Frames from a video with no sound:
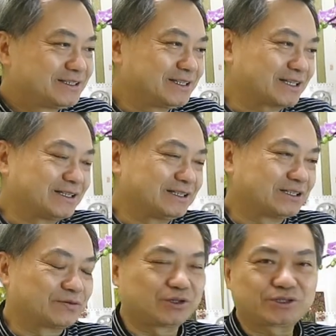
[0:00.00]
second
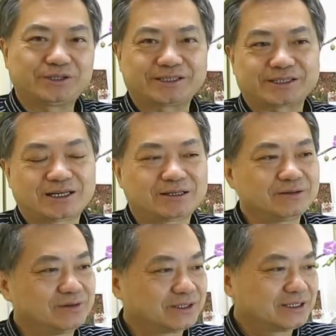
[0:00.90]
is fortune
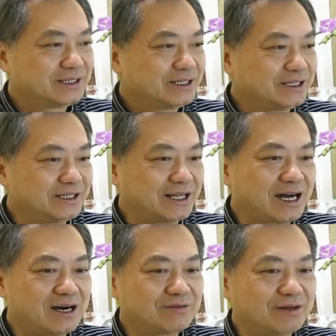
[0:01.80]
itself, and
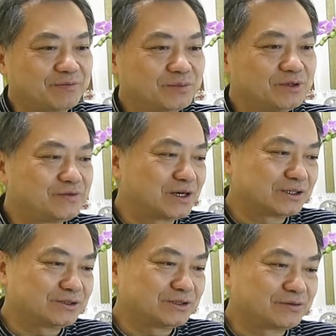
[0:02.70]
now we move
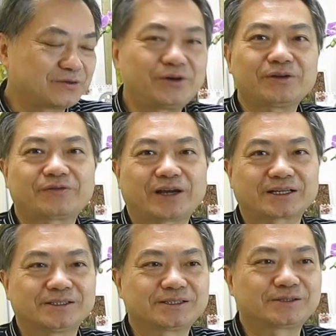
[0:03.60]
on to the third
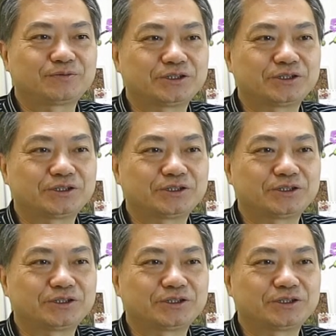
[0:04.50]
factors,